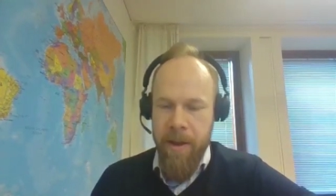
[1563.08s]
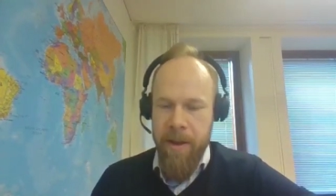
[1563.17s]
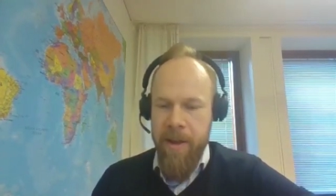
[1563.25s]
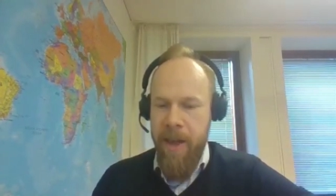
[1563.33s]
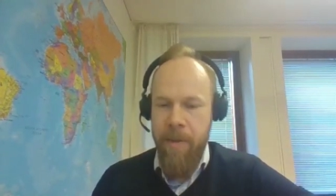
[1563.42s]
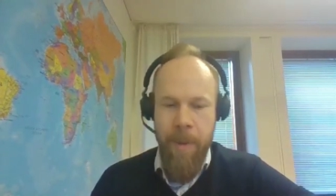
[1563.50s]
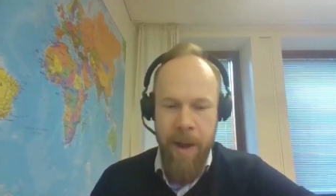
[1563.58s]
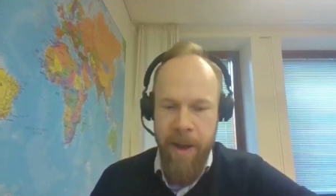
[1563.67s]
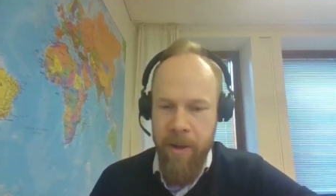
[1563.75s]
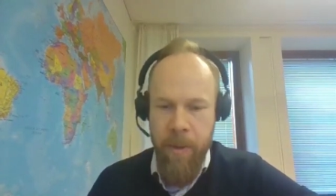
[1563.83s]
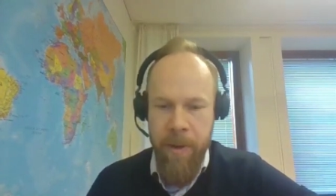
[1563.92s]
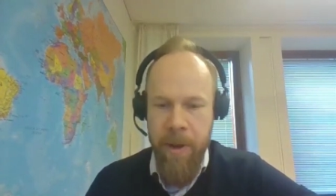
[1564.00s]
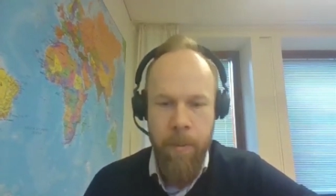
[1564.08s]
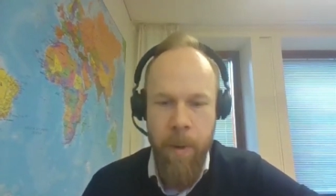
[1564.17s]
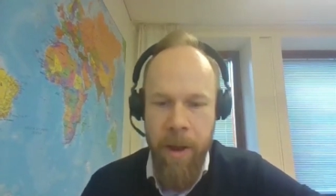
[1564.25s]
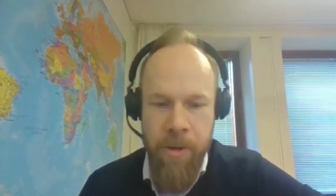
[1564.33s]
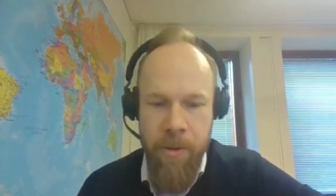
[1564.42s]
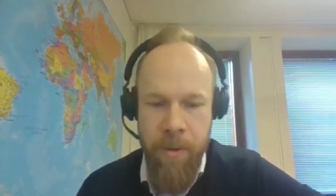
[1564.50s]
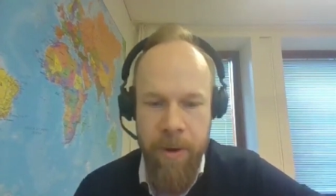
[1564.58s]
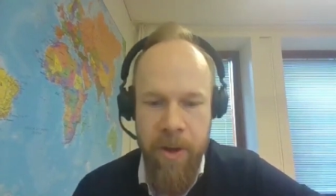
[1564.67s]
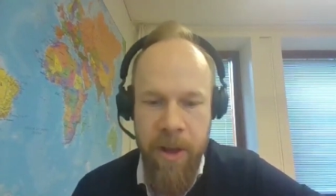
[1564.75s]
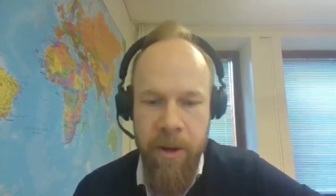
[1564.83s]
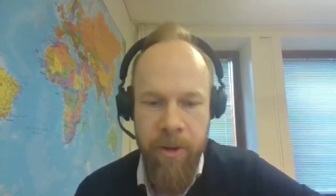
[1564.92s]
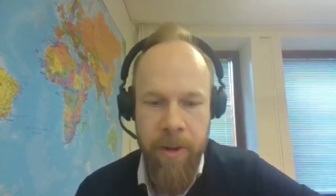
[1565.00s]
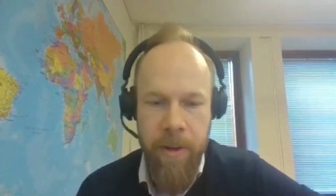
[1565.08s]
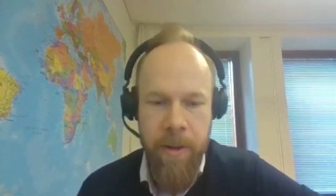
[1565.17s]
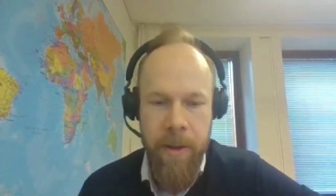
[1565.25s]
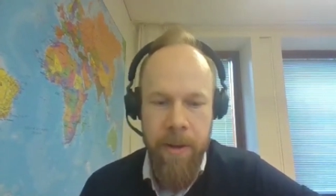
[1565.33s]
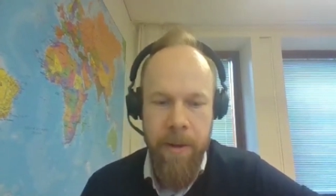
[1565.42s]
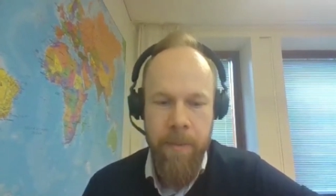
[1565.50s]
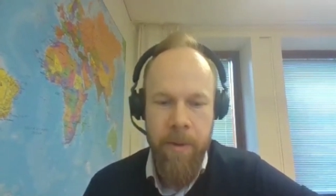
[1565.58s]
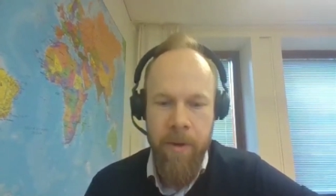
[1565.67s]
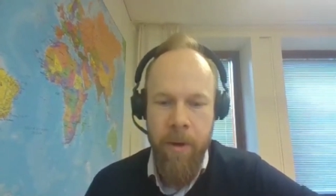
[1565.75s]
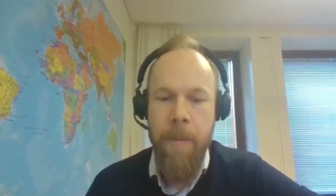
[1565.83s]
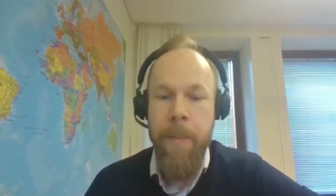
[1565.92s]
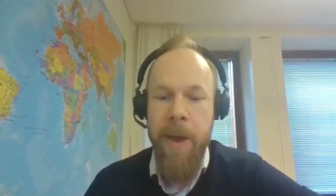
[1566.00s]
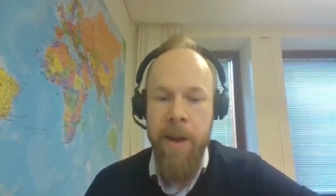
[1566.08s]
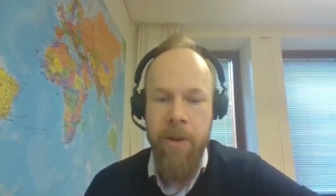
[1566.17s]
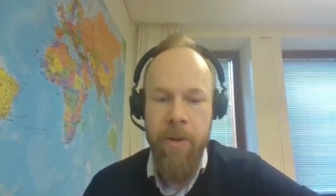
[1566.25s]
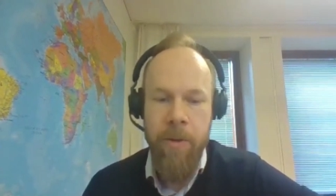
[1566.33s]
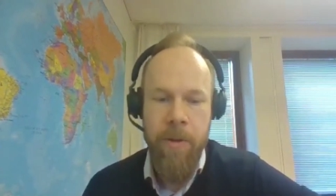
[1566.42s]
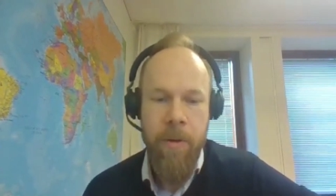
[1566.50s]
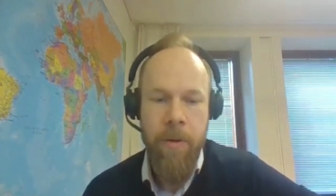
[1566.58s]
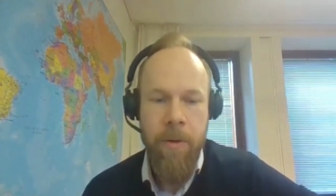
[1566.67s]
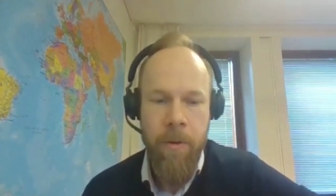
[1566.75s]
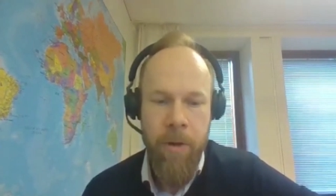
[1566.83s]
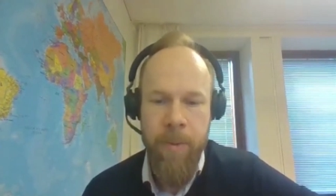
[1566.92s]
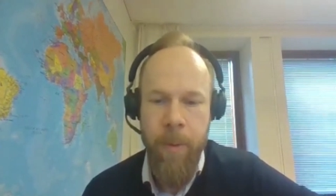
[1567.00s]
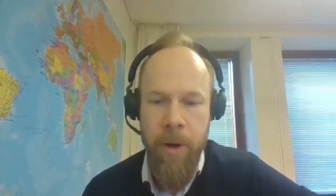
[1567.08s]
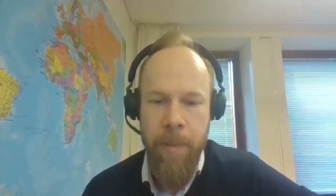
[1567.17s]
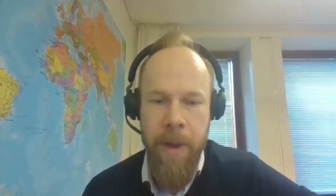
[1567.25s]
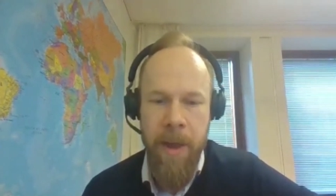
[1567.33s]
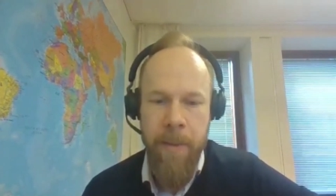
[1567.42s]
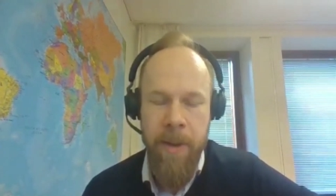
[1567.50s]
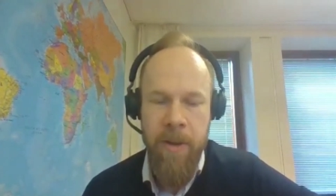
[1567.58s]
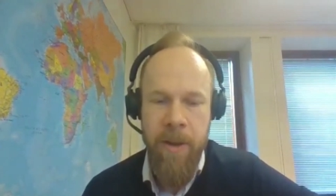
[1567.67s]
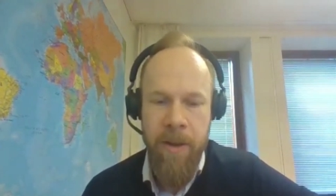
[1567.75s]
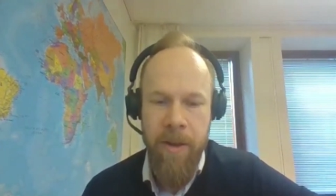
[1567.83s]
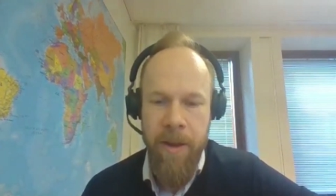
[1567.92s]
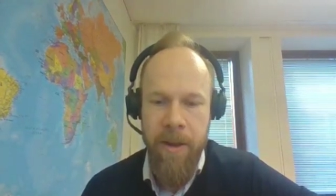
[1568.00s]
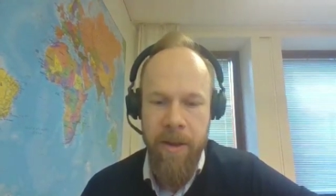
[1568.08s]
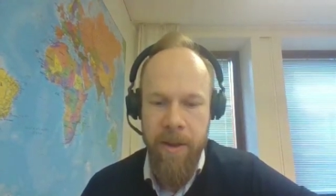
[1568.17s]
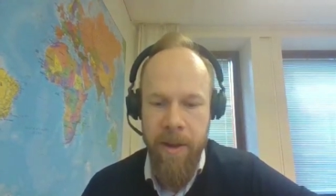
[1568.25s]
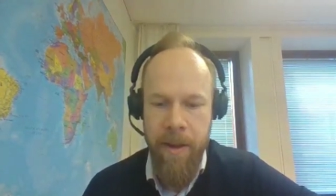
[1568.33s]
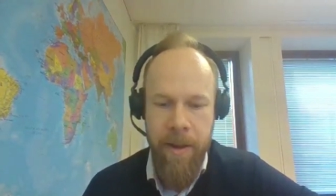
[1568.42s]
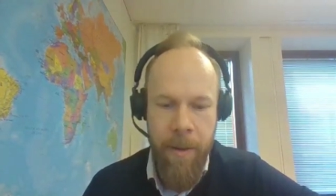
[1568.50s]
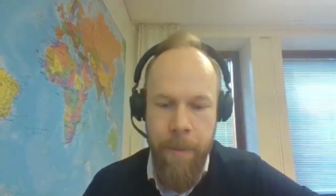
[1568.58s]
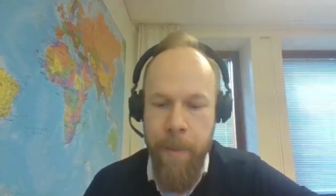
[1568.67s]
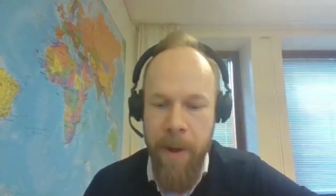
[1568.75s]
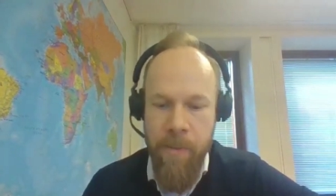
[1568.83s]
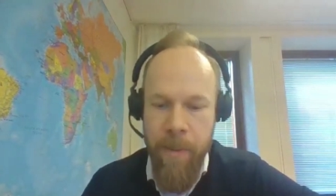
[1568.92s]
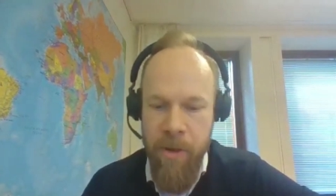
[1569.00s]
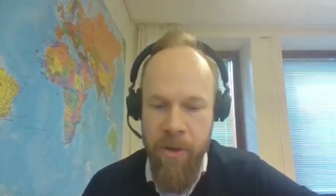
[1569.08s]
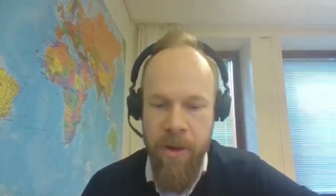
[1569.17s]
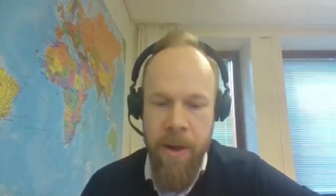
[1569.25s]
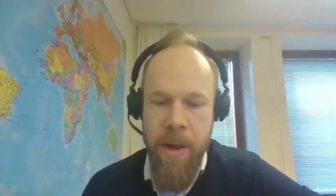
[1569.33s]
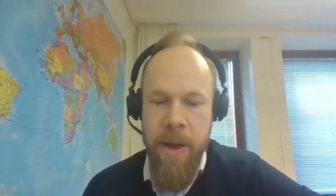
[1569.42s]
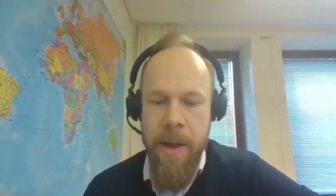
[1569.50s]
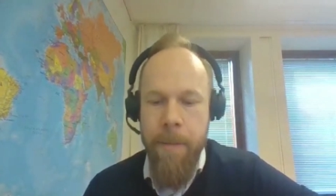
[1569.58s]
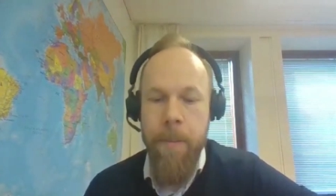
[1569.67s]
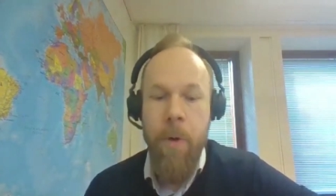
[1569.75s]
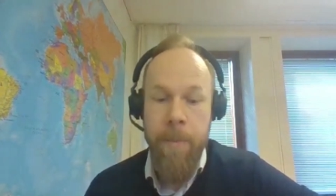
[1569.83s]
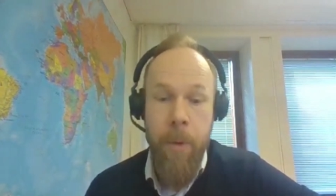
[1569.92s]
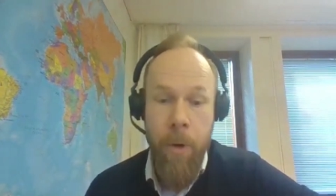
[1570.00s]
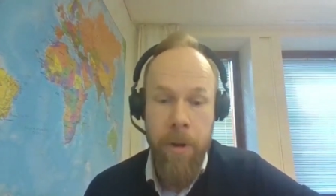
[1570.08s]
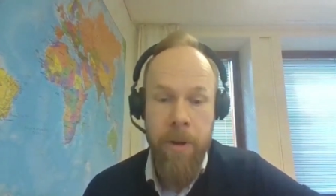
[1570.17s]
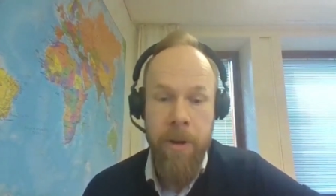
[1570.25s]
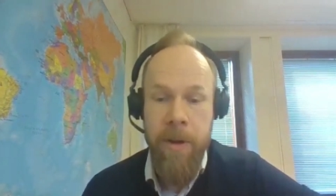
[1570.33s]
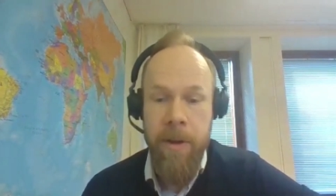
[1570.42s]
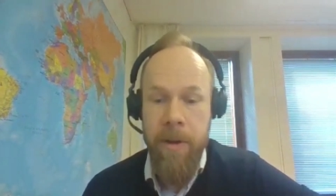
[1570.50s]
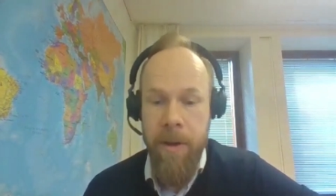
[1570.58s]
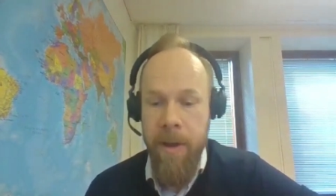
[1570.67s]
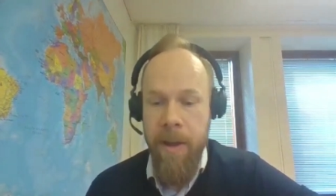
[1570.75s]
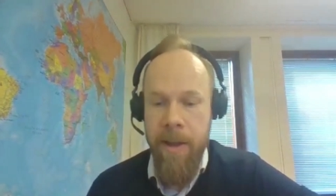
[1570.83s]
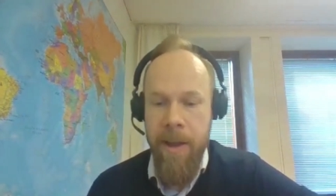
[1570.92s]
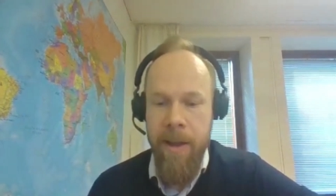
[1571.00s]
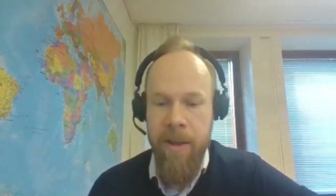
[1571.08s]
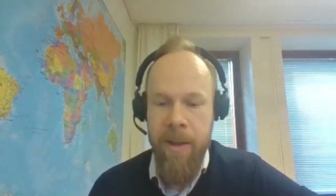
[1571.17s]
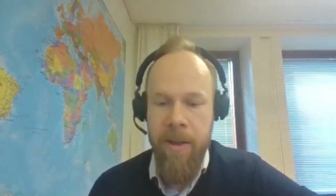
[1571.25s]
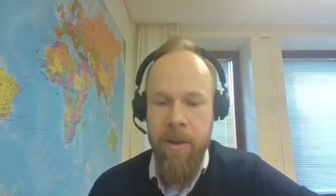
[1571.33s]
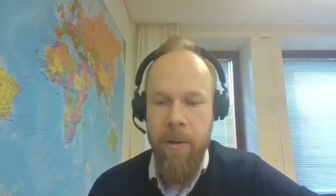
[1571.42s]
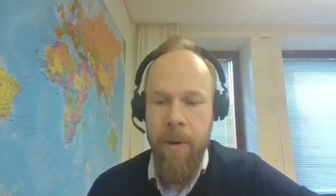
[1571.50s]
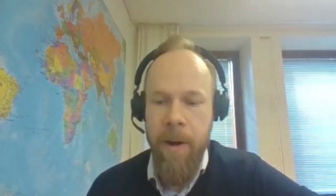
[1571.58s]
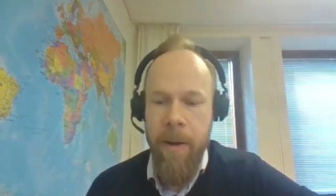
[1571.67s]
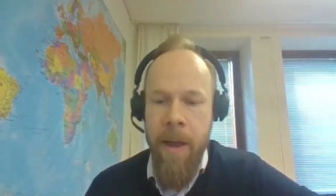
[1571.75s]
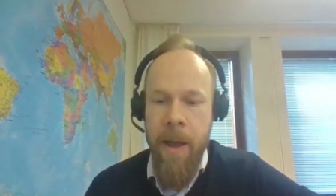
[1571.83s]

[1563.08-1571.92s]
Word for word: uh, take place within one jurisdiction. Um, so compared to cross-border payments, it's it's uh, much much more important in that sense. So